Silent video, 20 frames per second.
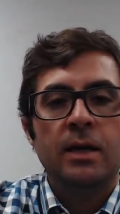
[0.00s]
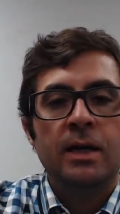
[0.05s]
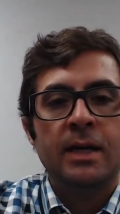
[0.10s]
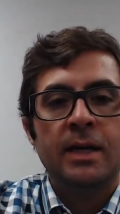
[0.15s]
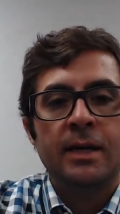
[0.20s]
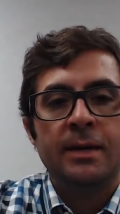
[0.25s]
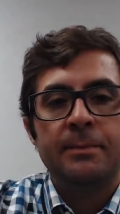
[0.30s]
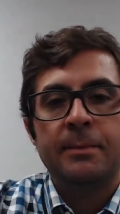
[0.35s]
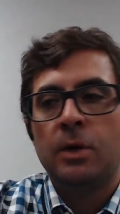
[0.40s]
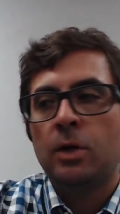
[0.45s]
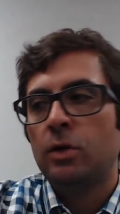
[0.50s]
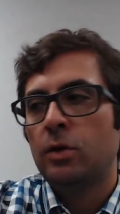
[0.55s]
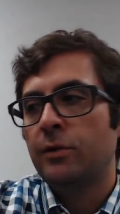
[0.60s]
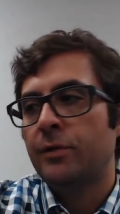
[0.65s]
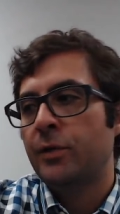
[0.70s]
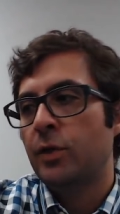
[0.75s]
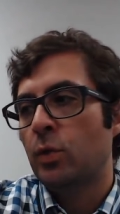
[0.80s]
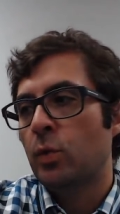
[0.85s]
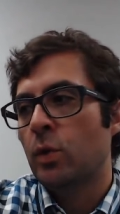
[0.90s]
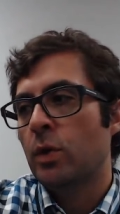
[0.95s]
all
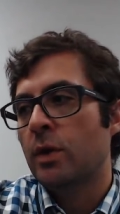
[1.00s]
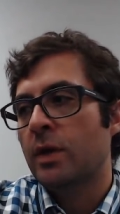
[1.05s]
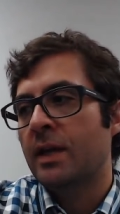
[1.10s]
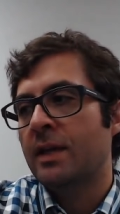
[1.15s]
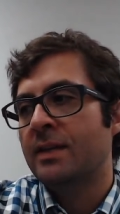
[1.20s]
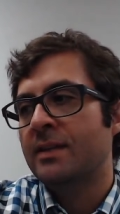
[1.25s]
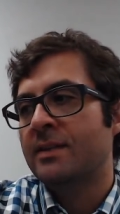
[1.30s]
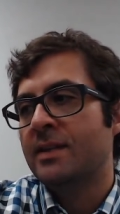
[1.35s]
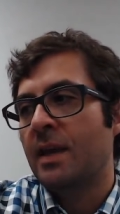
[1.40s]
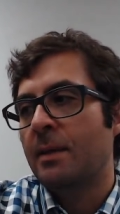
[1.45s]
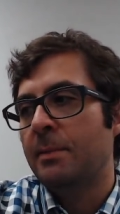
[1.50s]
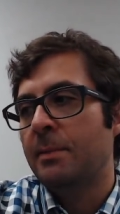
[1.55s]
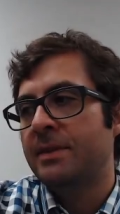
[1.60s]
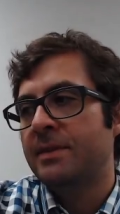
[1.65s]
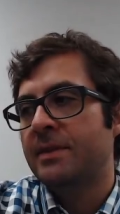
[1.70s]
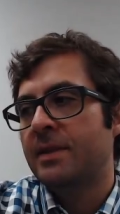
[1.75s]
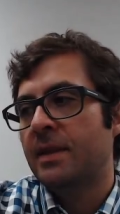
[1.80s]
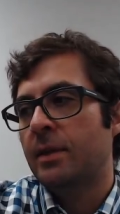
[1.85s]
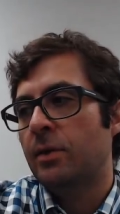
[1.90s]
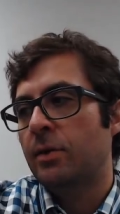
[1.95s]
of your work and
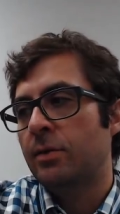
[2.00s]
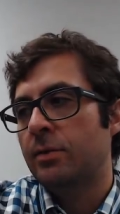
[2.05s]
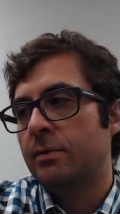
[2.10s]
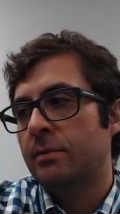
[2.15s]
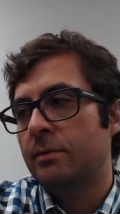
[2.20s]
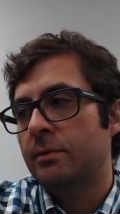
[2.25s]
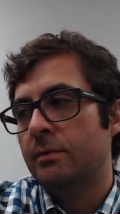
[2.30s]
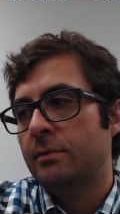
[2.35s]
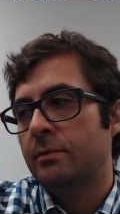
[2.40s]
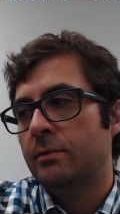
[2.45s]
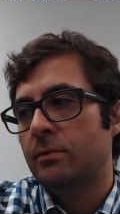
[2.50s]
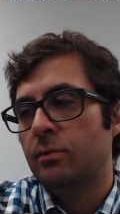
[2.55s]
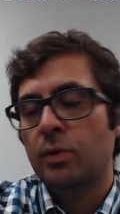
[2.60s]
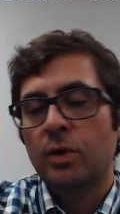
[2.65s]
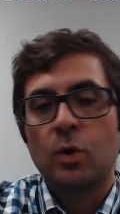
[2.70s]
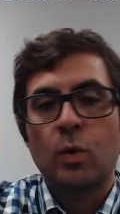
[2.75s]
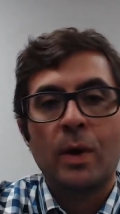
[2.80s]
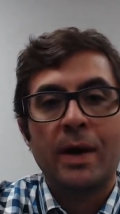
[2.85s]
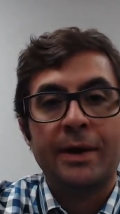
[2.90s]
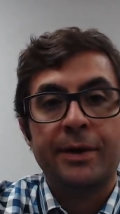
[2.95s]
assignments that are
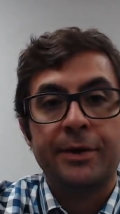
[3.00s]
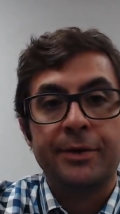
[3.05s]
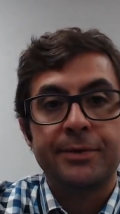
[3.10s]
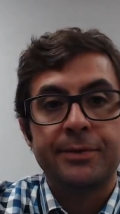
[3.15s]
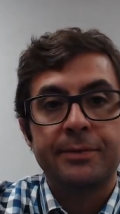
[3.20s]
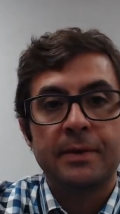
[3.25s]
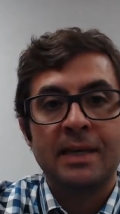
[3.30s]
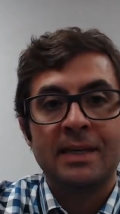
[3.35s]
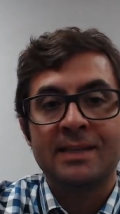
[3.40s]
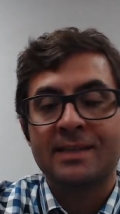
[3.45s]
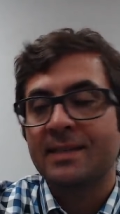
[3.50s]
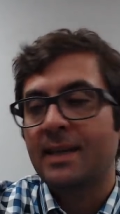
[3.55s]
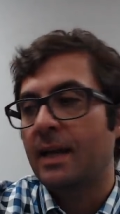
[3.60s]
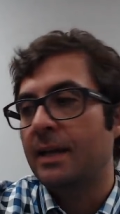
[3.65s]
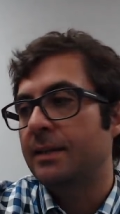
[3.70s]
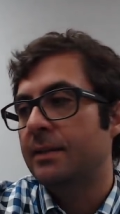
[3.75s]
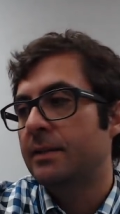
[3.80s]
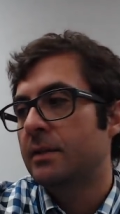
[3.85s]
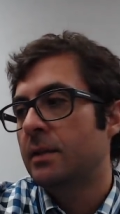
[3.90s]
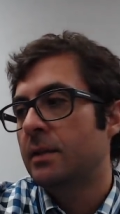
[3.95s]
required and
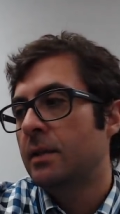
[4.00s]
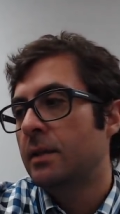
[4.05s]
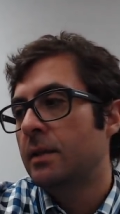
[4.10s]
assigned.